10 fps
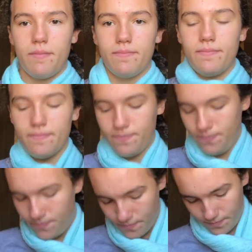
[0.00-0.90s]

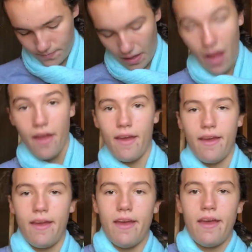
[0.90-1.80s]
I'm
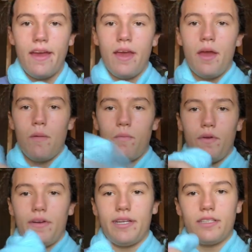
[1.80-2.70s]

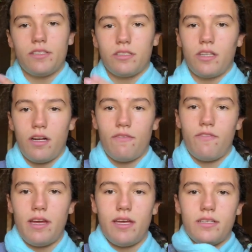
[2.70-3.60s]
wearing a scarf
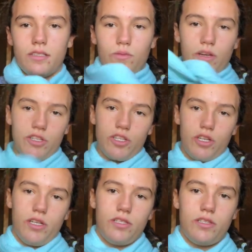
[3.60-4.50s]
and a
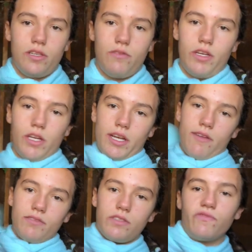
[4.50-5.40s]
sweatshirt, so you
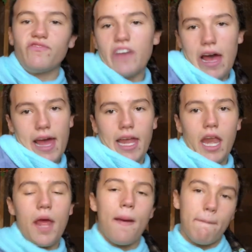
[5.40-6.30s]
know, it's fine.
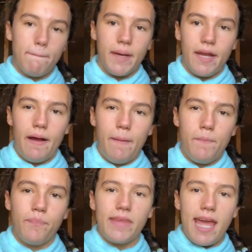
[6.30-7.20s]
But
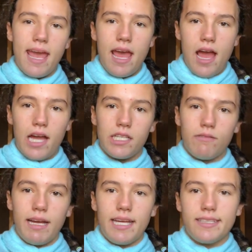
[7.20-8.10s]

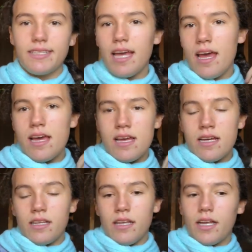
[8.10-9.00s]
anyways,
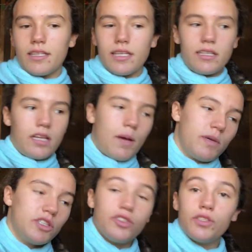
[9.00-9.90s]
not
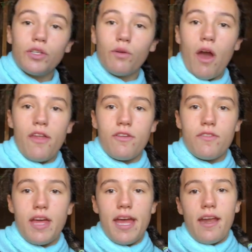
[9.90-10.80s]
much is new other
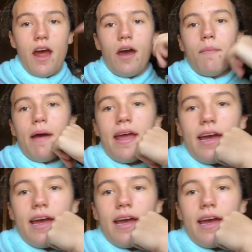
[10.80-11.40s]
than I